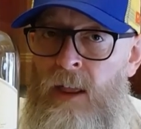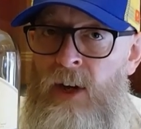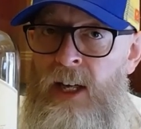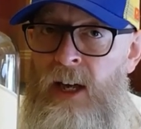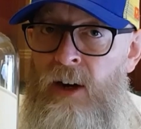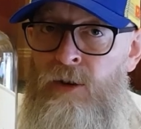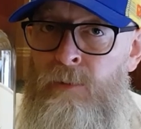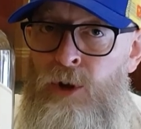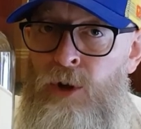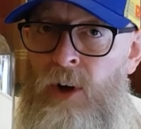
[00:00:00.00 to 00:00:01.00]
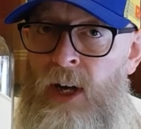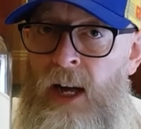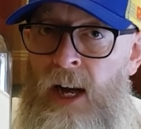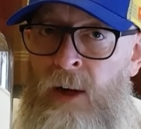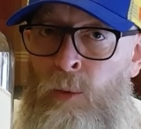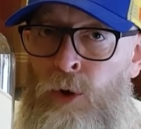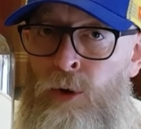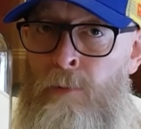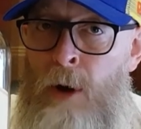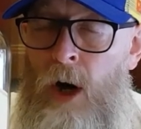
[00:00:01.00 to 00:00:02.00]
three years maturing in a
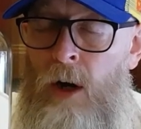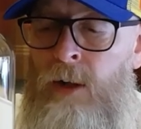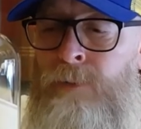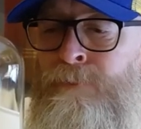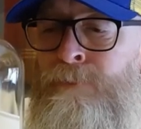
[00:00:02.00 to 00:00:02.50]
wooden barrel.